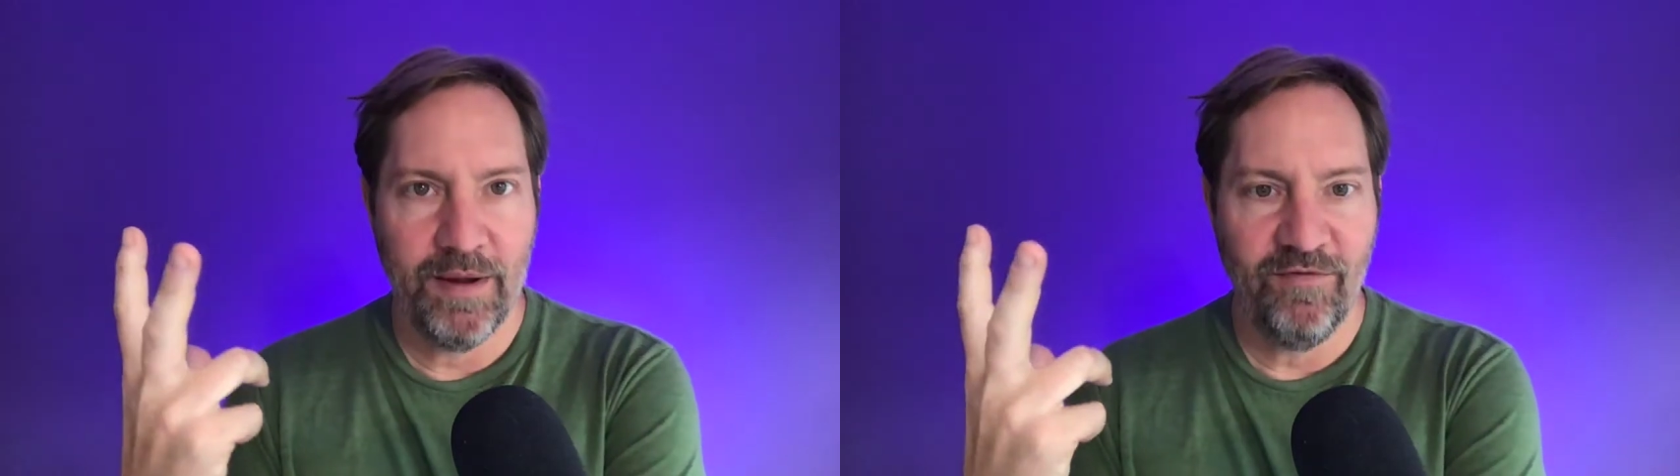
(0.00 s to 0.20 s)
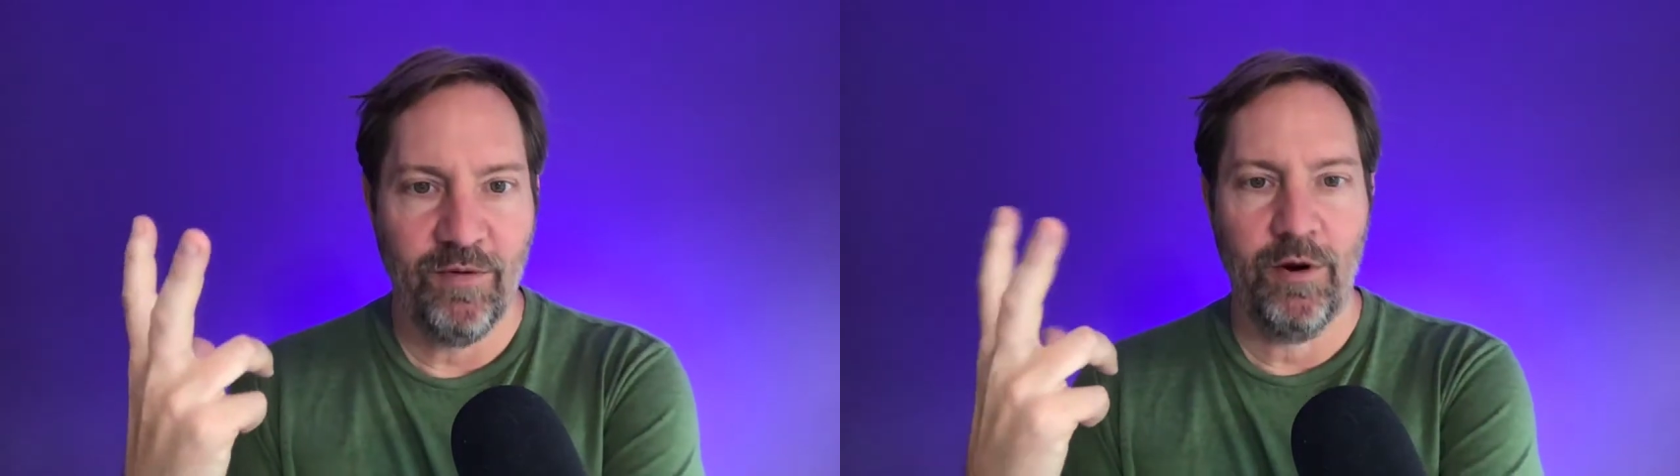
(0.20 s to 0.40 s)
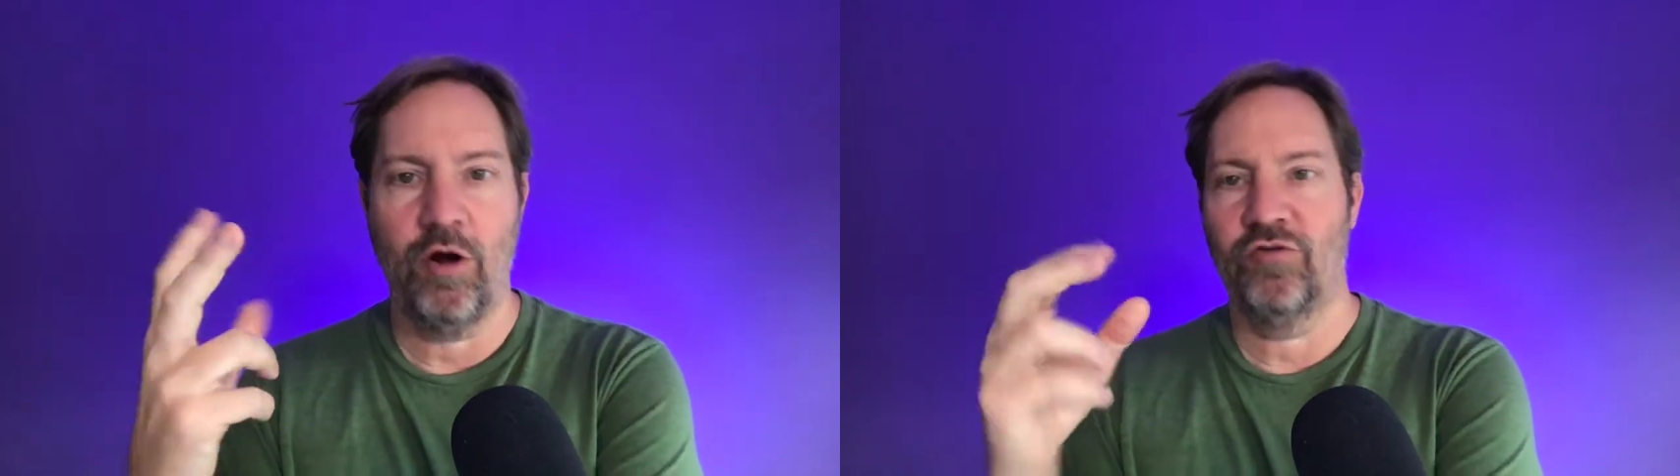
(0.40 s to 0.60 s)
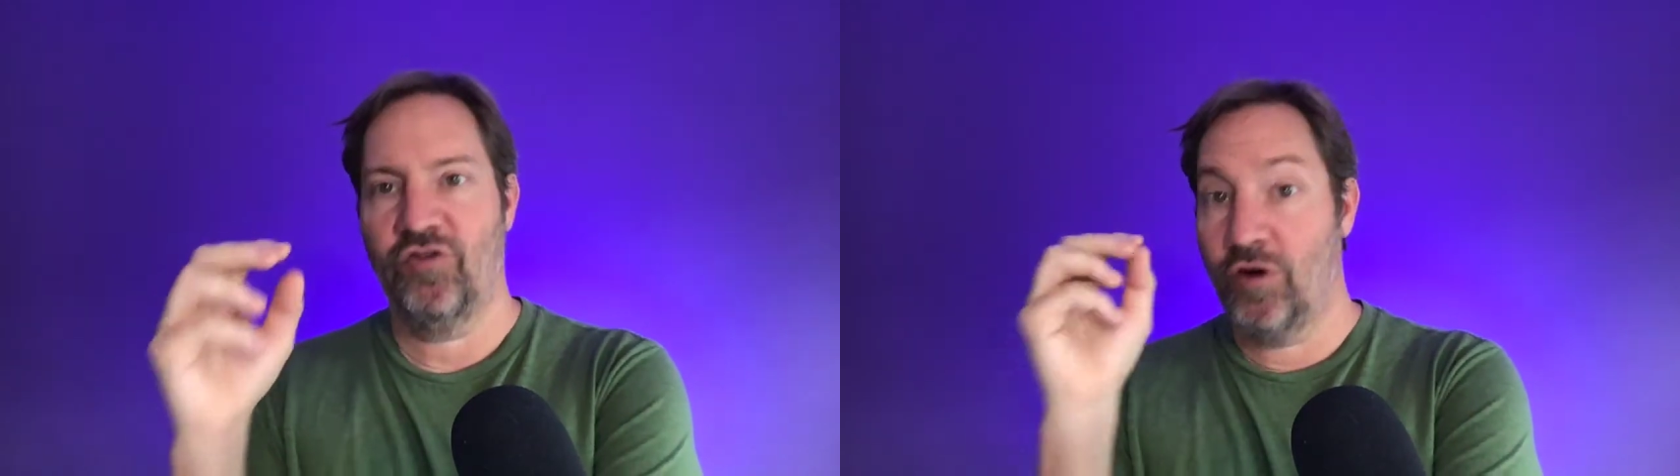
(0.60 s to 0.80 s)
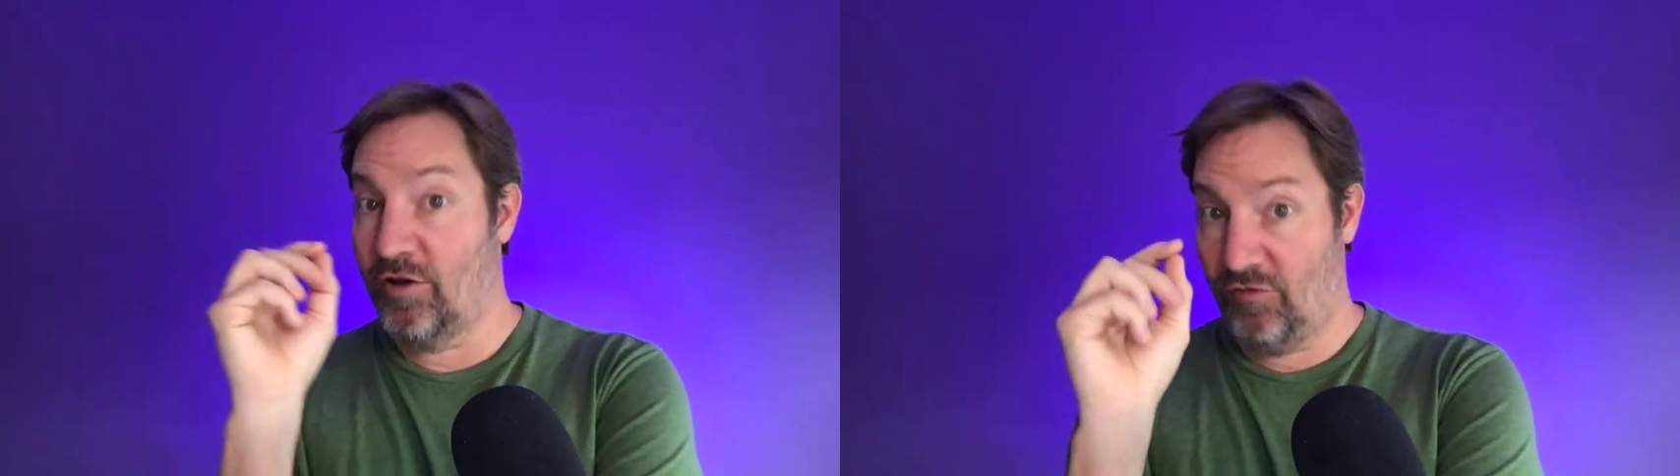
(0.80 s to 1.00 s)
from culture,
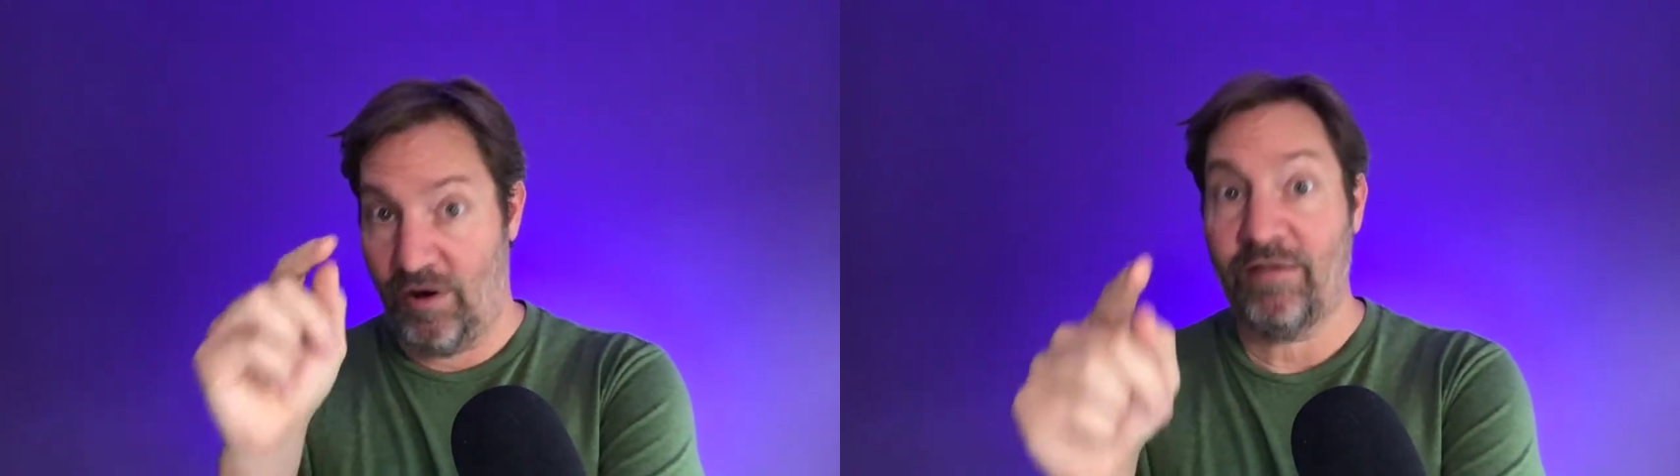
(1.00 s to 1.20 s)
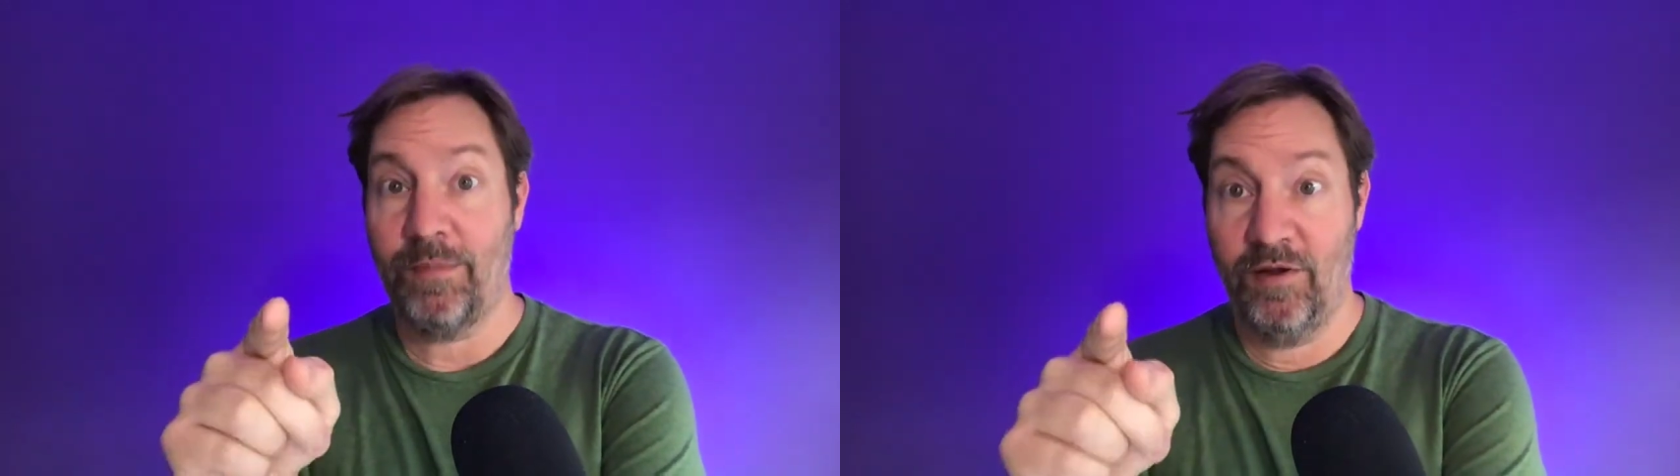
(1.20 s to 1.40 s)
because trust me,